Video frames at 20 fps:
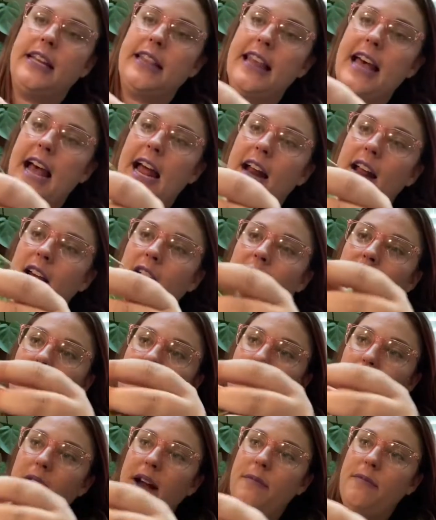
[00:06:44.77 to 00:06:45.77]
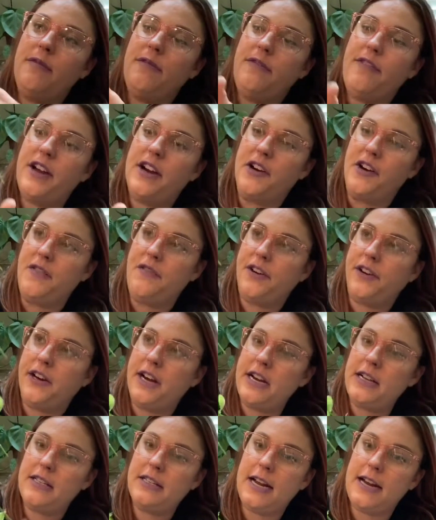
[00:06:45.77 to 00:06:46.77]
that. So I'm very,
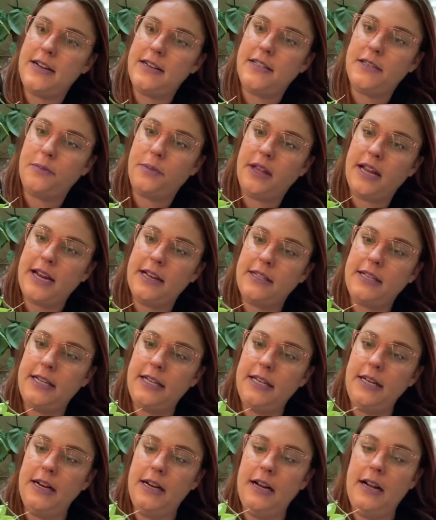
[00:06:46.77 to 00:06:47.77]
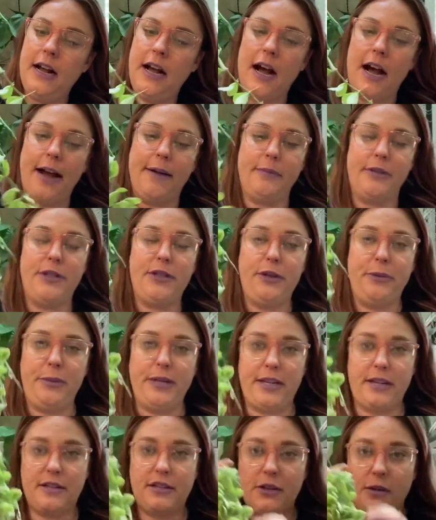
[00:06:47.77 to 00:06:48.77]
very excited to plant it. I'm
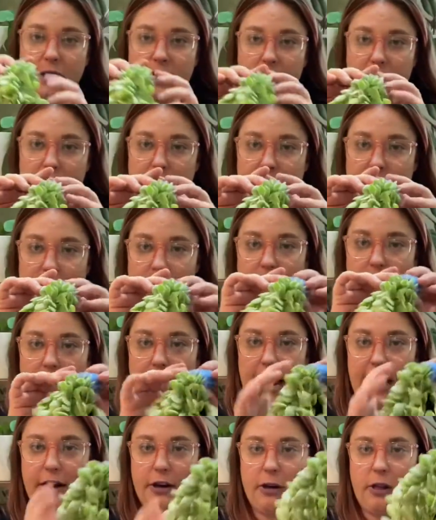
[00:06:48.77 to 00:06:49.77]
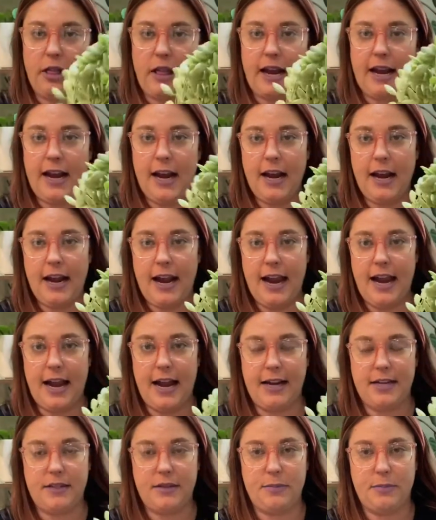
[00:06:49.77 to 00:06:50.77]
assuming it's going to need higher light
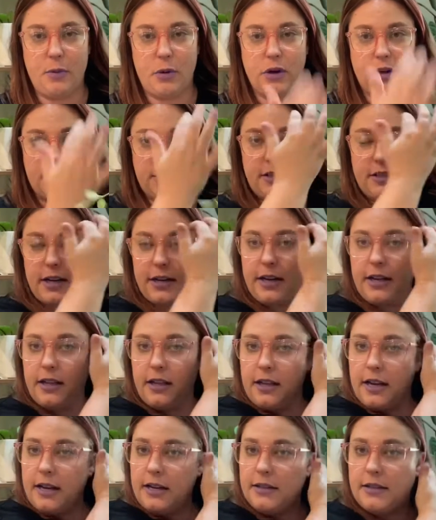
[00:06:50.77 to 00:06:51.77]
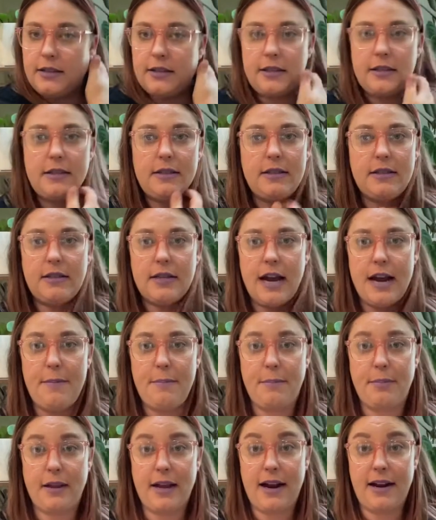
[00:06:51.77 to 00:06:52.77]
and more succulent type
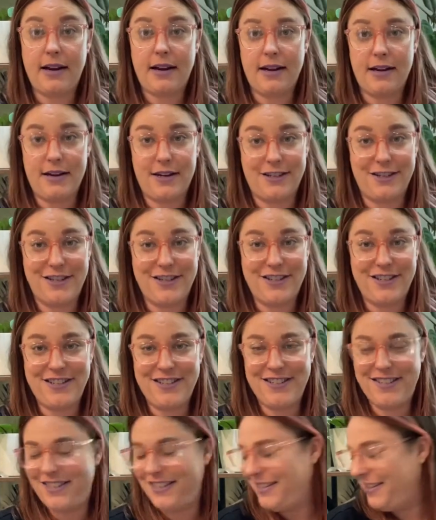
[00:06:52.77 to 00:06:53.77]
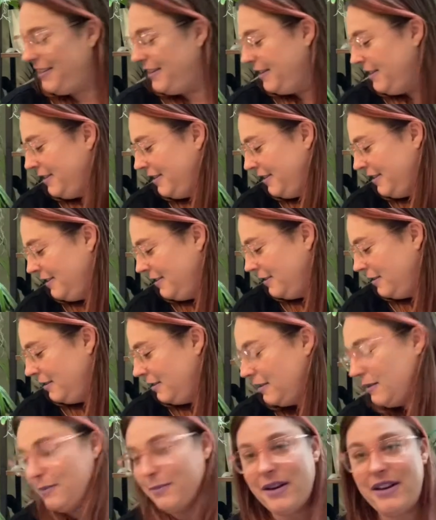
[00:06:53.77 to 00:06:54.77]
plant conditions.
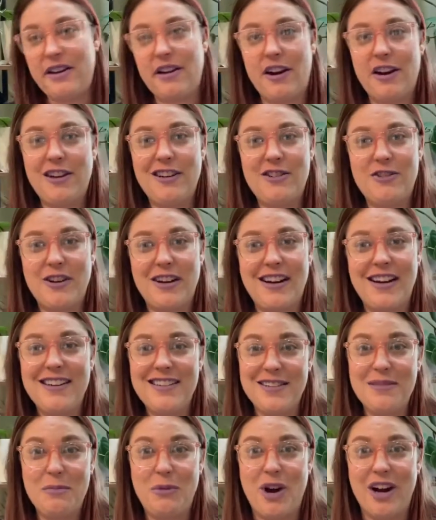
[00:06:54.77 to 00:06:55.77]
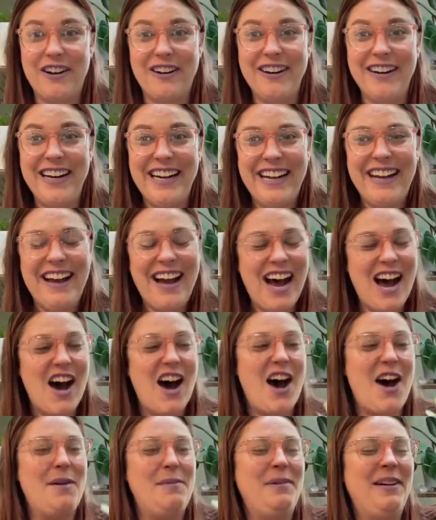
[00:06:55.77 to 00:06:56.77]
It's my dog drinking some water.
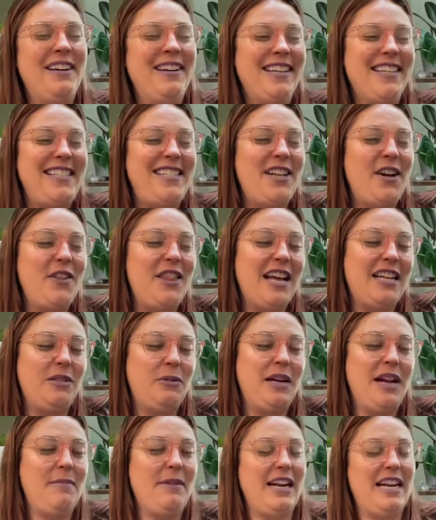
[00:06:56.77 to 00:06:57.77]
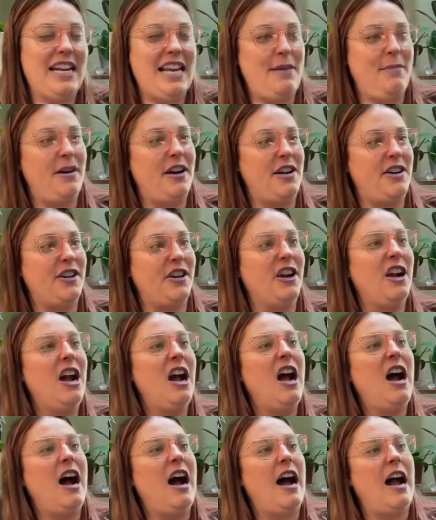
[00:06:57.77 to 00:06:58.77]
So that's what I'm gonna keep it under.
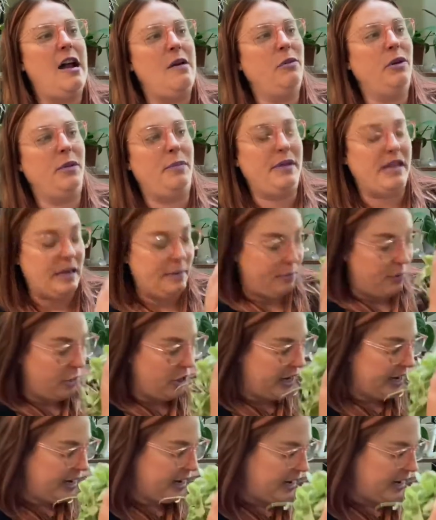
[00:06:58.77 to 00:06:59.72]
I will be putting it